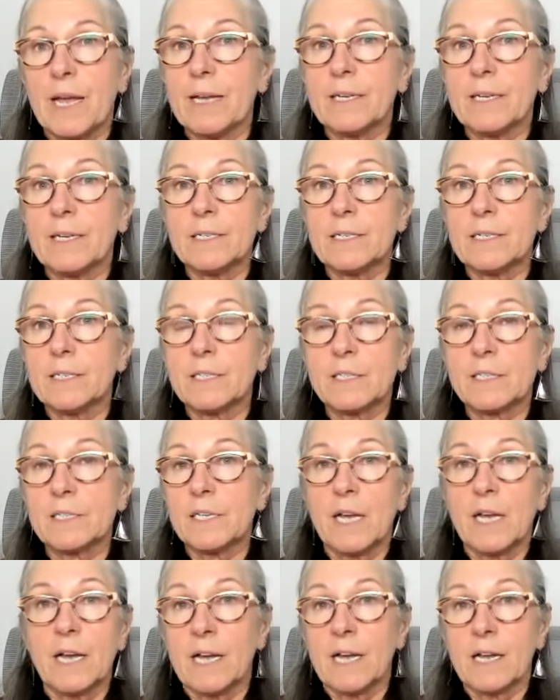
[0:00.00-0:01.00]
It's
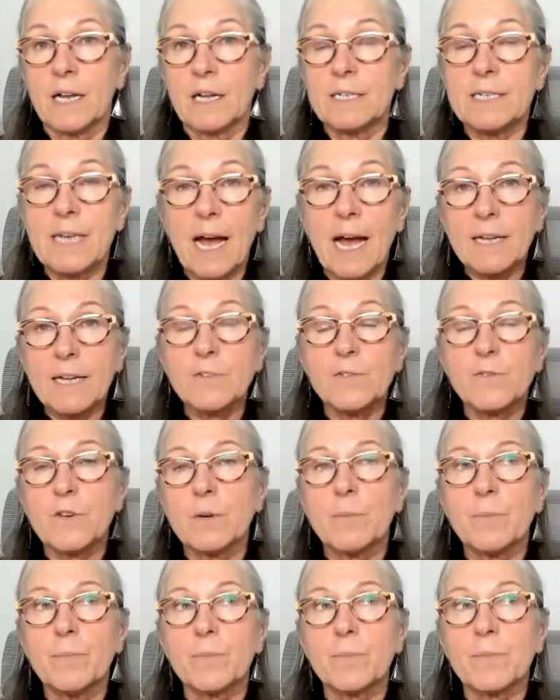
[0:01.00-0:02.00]
not
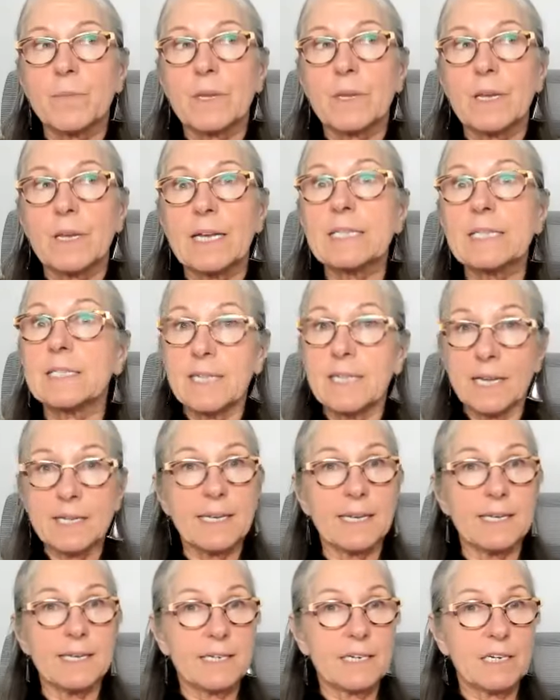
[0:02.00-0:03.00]

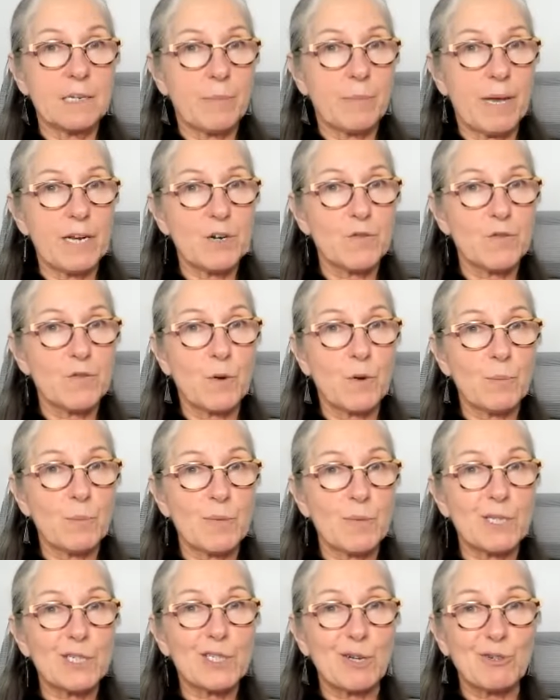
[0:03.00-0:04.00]
getting any better from
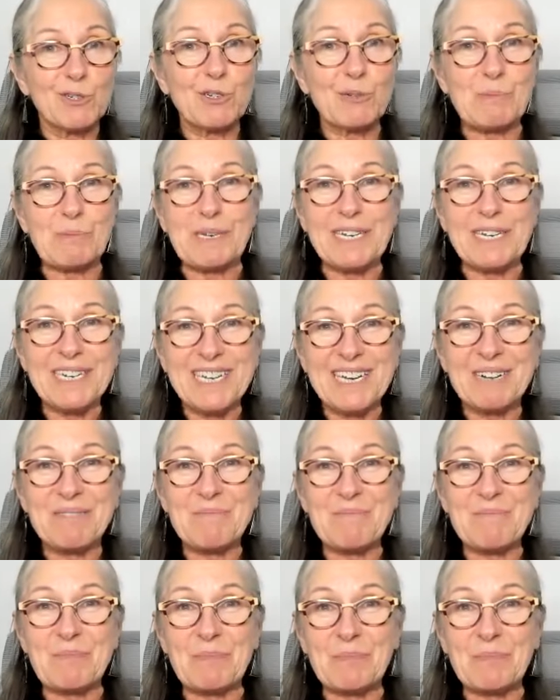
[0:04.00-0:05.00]
the social
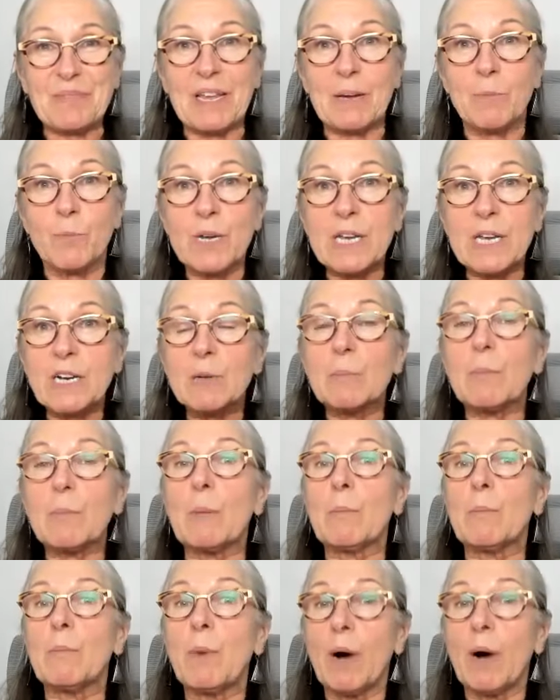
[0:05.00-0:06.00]
media that we are
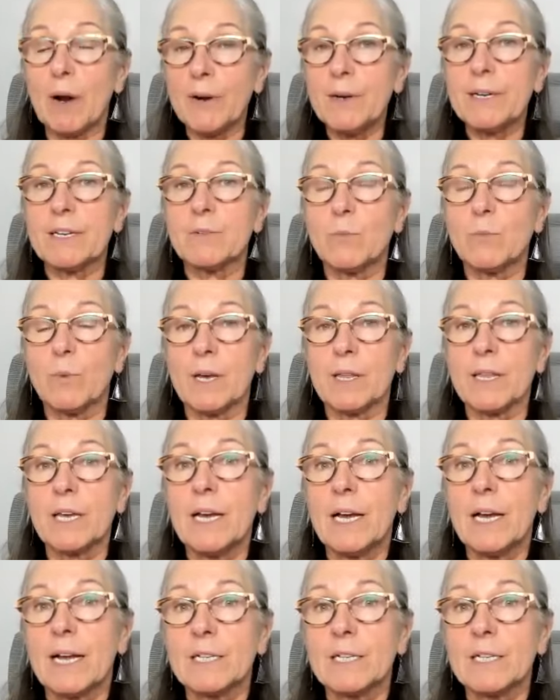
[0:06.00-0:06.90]
bombarded with.